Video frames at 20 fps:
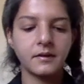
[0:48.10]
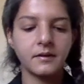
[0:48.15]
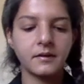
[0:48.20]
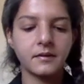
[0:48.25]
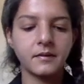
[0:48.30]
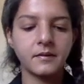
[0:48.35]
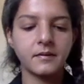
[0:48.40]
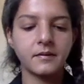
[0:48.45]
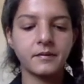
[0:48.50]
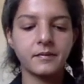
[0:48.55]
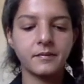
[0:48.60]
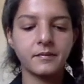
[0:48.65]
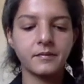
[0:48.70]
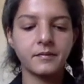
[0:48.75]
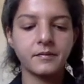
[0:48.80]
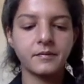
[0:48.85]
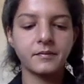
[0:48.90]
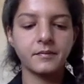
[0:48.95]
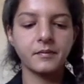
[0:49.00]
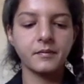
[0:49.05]

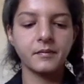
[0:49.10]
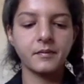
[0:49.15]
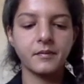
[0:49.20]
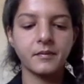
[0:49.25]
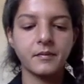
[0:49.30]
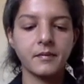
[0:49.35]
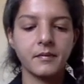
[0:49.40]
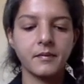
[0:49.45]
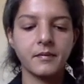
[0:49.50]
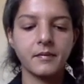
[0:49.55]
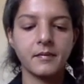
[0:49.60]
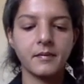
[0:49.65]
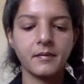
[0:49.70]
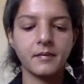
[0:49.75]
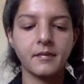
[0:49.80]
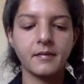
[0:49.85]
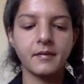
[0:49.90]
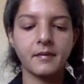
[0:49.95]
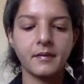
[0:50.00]
[no speech]